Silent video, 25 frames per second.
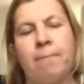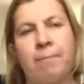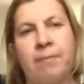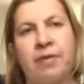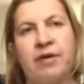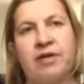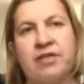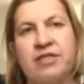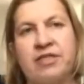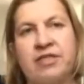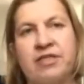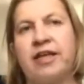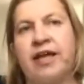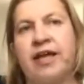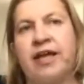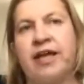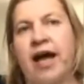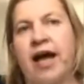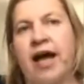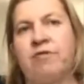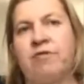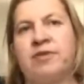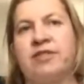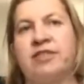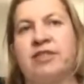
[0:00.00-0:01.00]
Personally, I
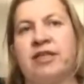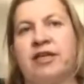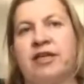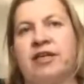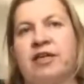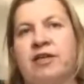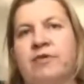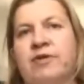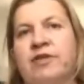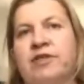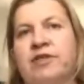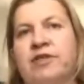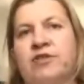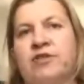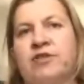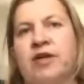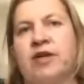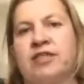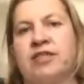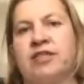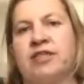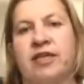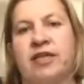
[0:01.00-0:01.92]
have a particular interest